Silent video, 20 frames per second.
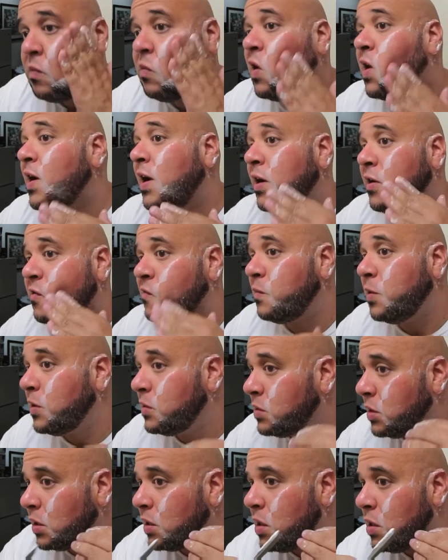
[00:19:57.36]
the kind of
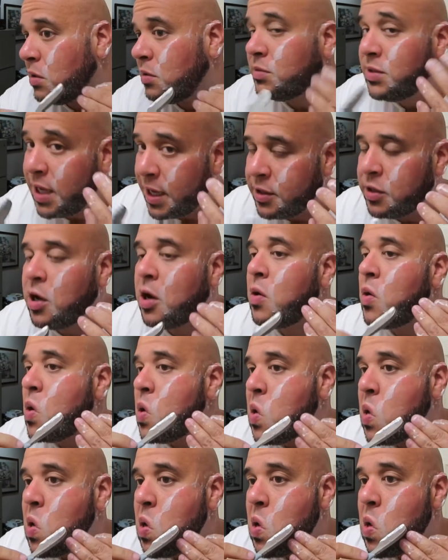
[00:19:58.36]
music, techno.